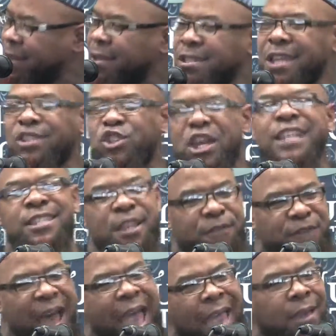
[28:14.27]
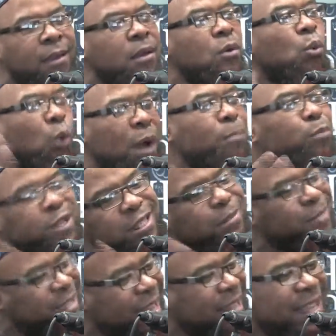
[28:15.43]
to justify what Muslims
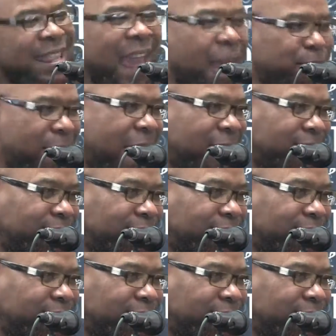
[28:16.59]
did to that man.